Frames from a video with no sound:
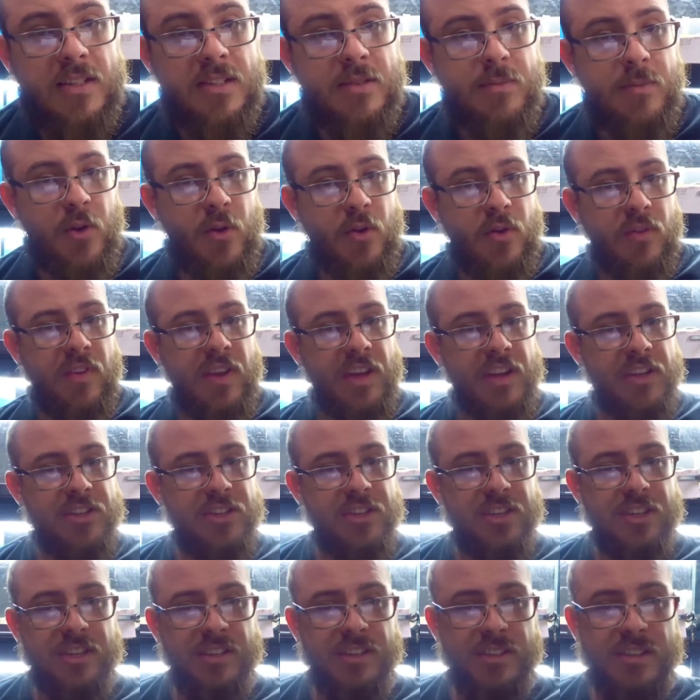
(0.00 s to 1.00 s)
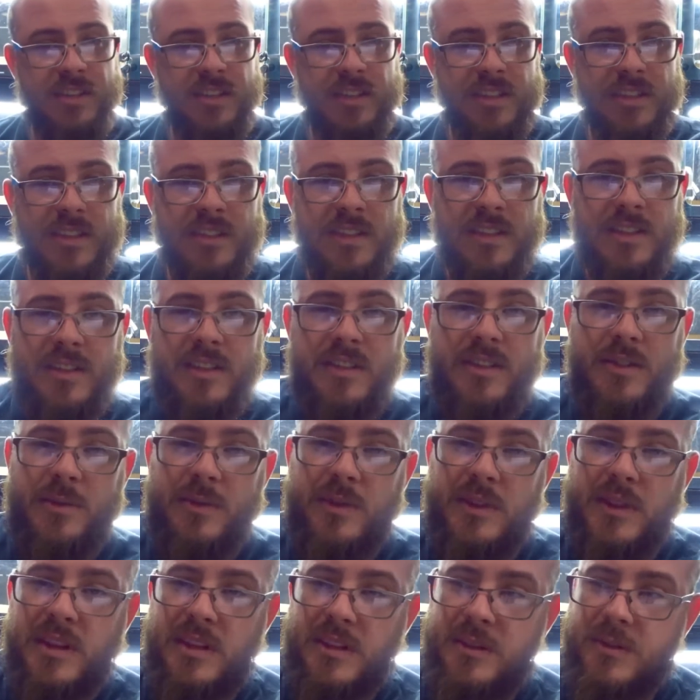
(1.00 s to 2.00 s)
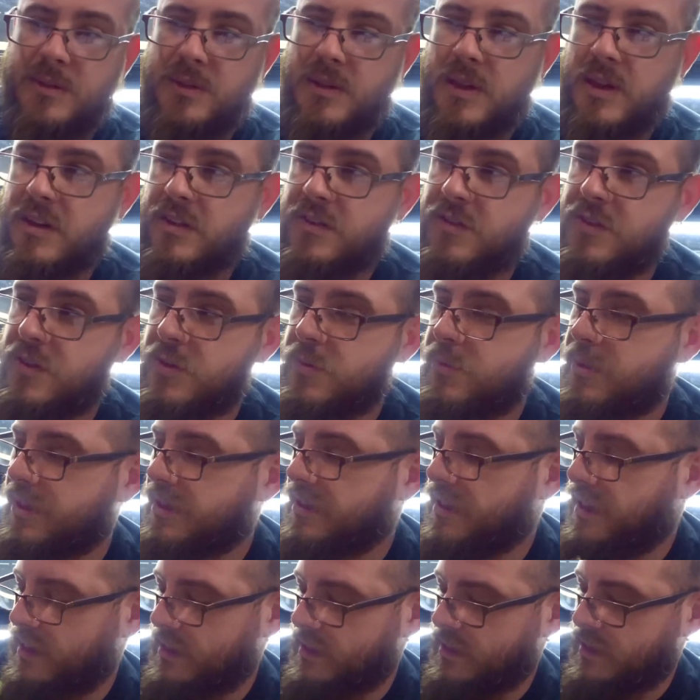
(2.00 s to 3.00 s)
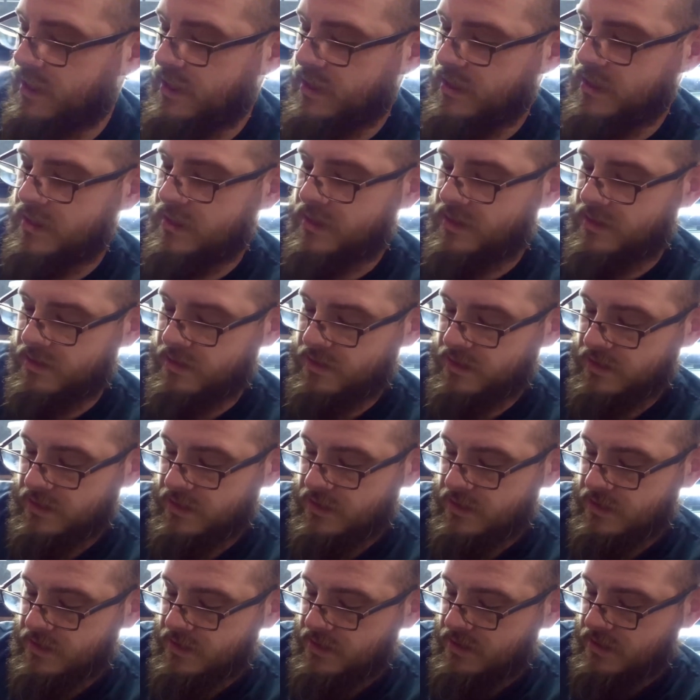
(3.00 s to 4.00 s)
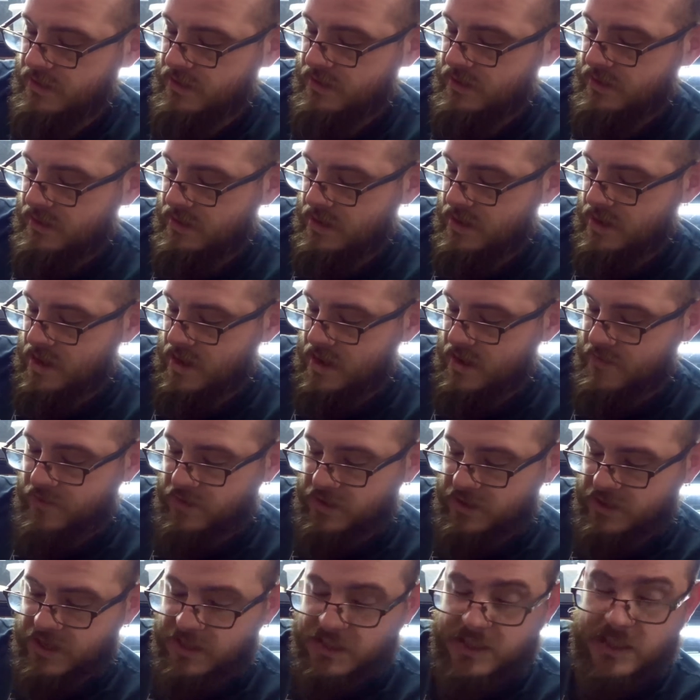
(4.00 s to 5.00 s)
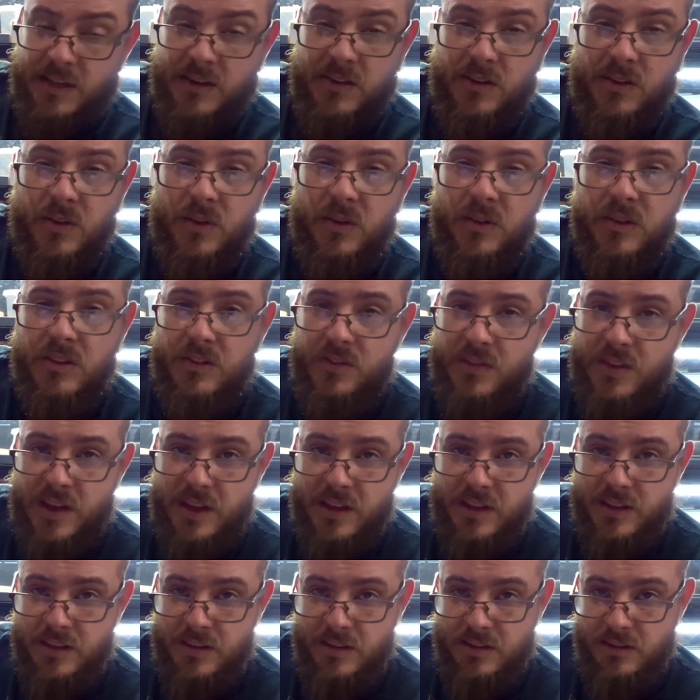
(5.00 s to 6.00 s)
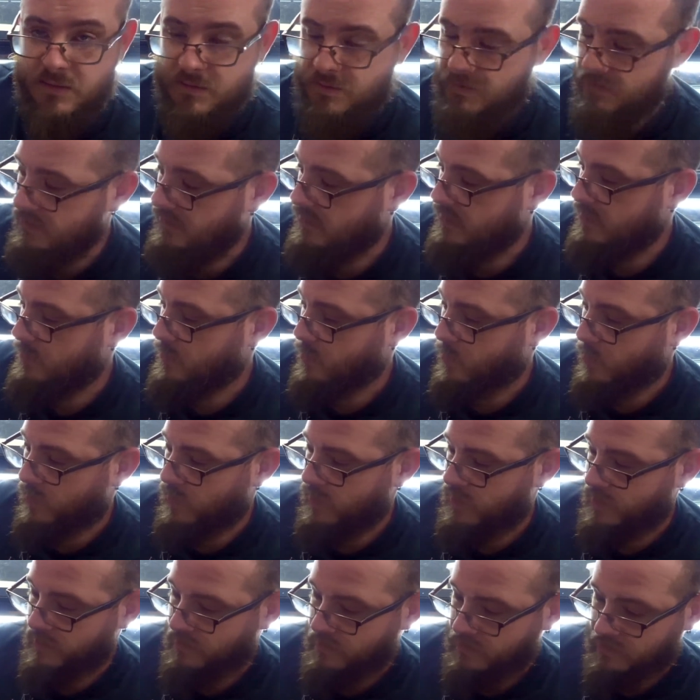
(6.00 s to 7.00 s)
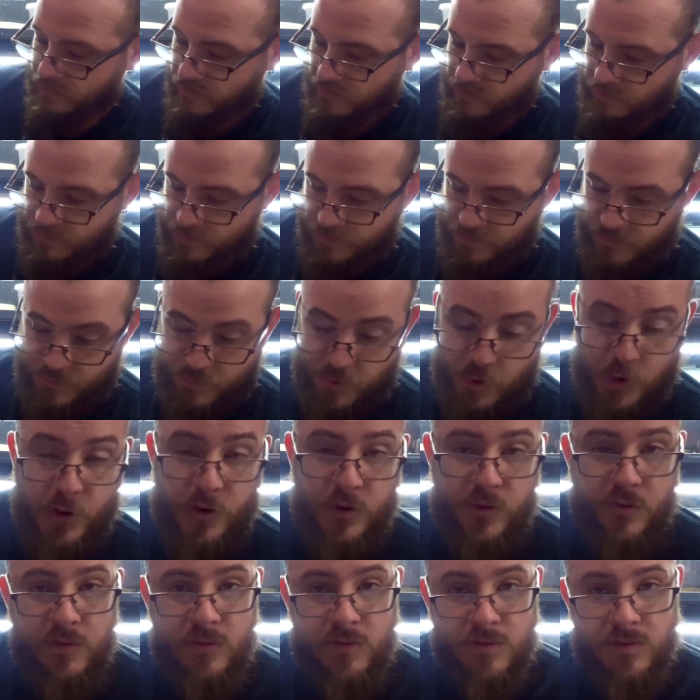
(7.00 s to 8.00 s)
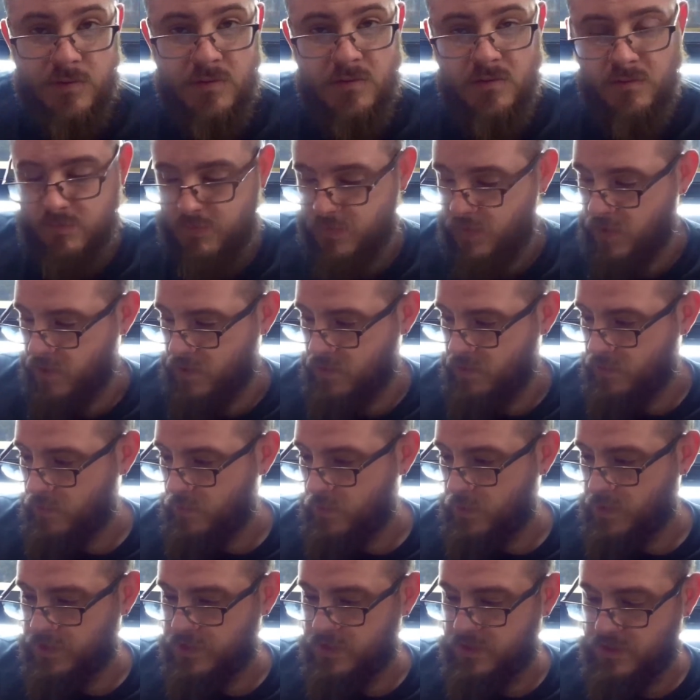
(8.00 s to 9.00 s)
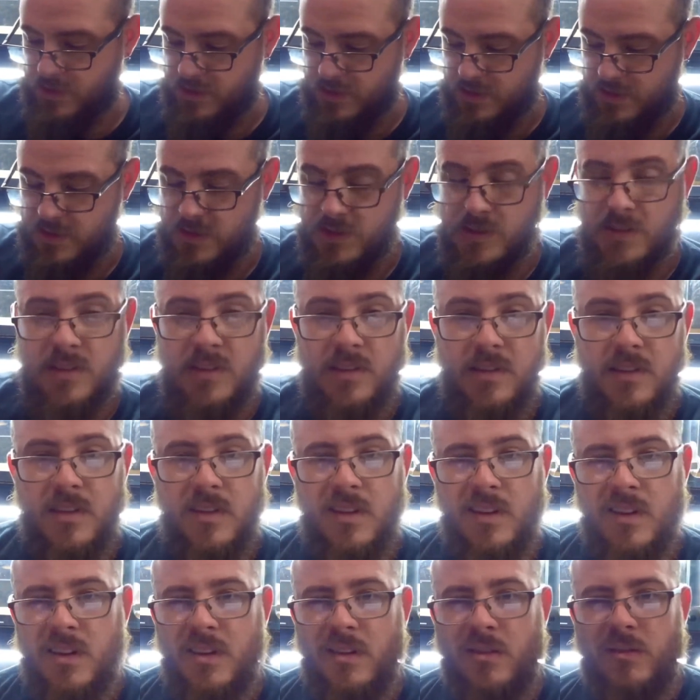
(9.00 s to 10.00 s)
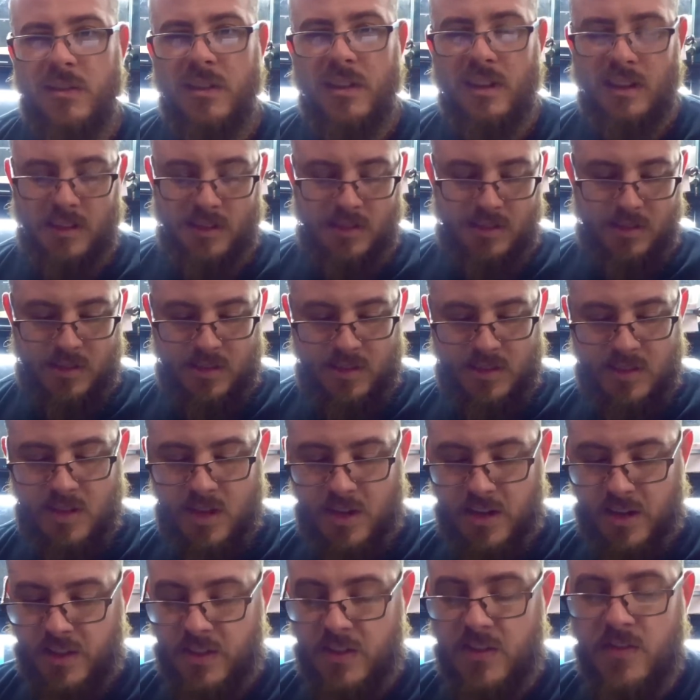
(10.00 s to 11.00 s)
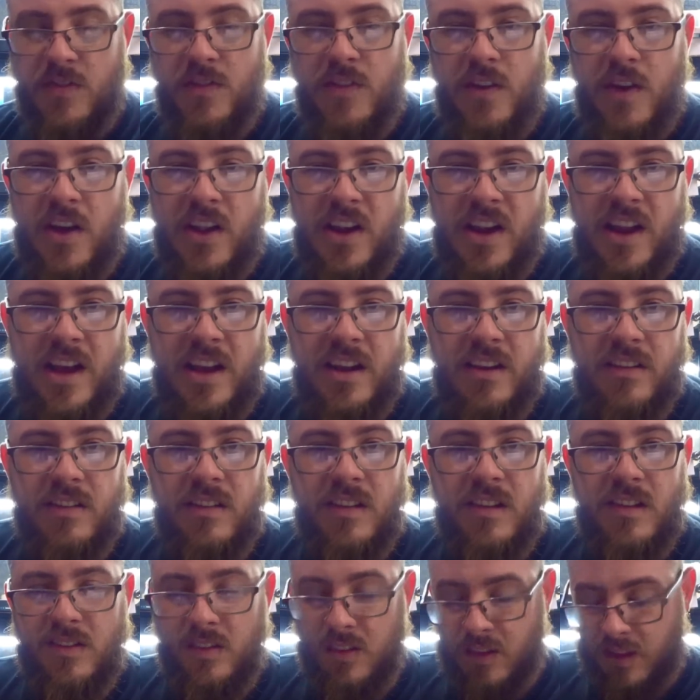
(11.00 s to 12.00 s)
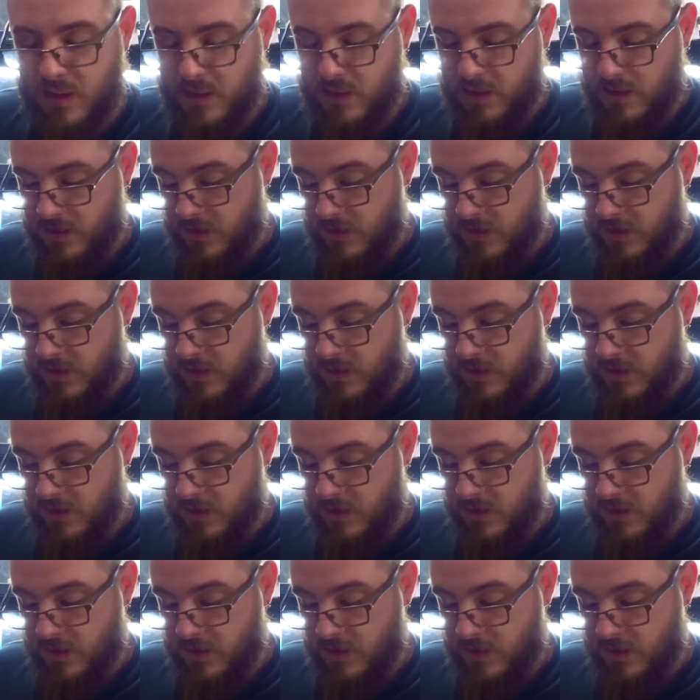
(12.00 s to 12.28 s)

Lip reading: motivation to really do a lot of filming lately, and having to take that girl to the vet this morning is part of what's really sucking the fun out of this lately.